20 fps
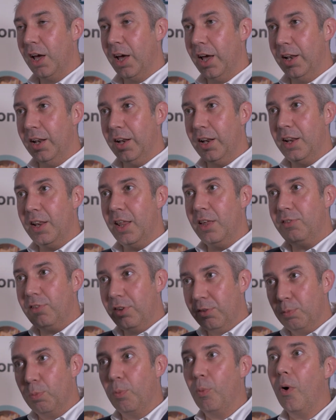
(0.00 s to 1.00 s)
and this
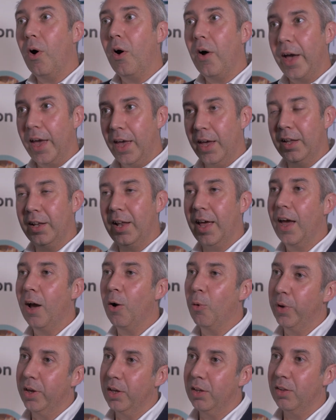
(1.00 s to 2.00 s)
is why and
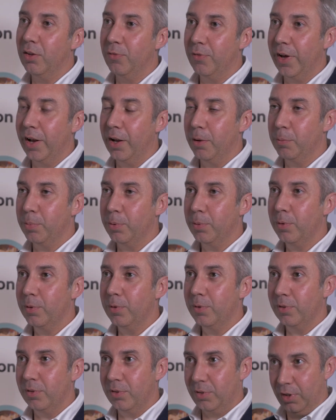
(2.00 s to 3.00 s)
how we can develop
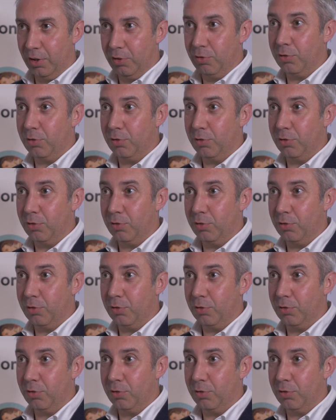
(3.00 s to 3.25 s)
these